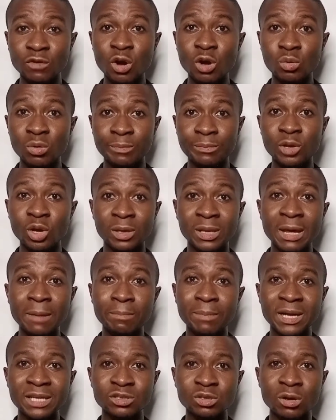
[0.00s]
of God will be on
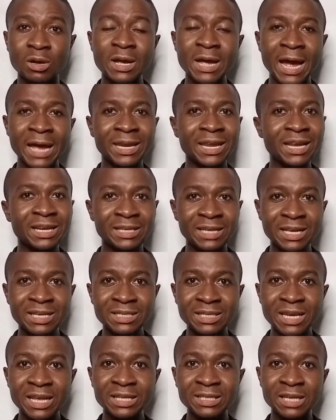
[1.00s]
that pastor. And then
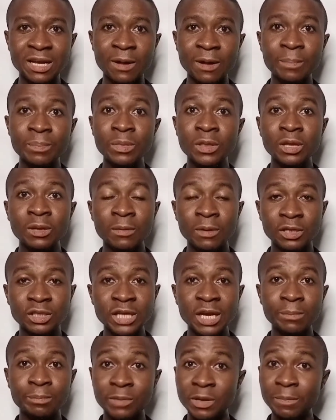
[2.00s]
days later,
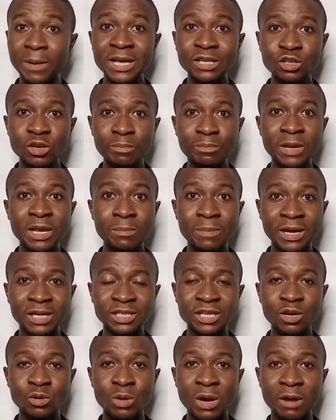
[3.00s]
the pastor played by
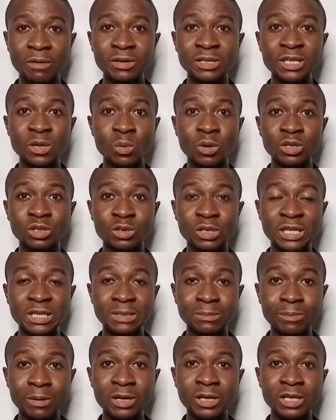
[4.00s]
Segun Arinze was
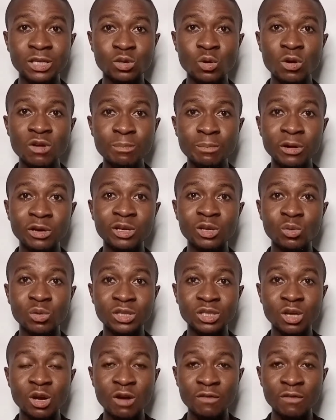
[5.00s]
his body, his whole body was